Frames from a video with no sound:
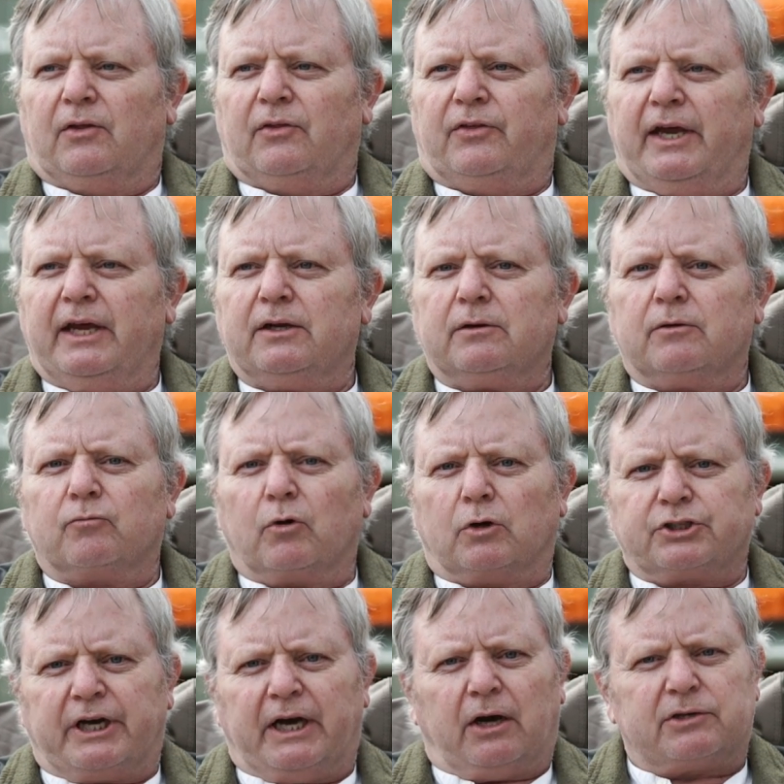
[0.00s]
Then
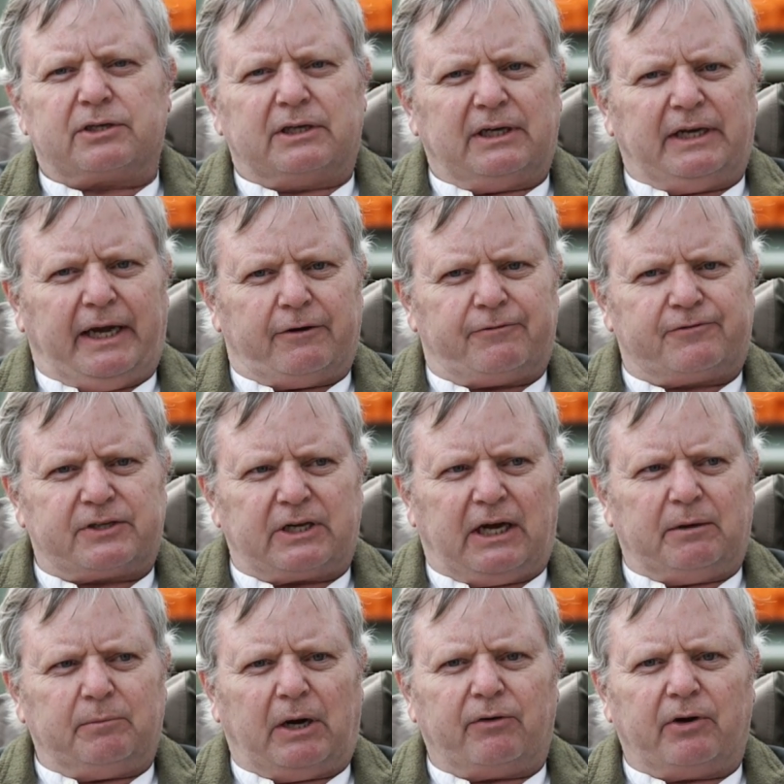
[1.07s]
Roger Houghton left,
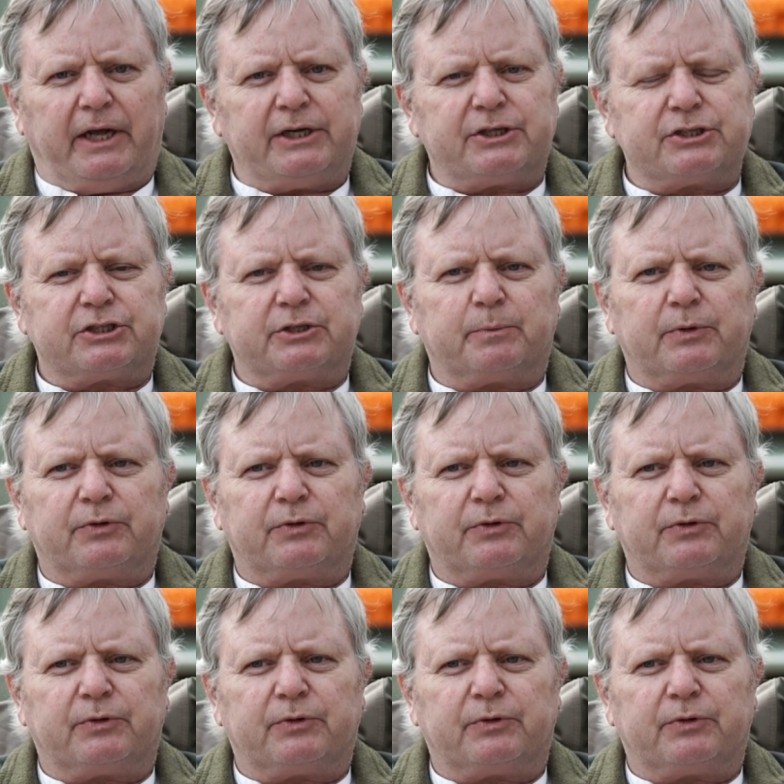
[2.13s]
and my relationship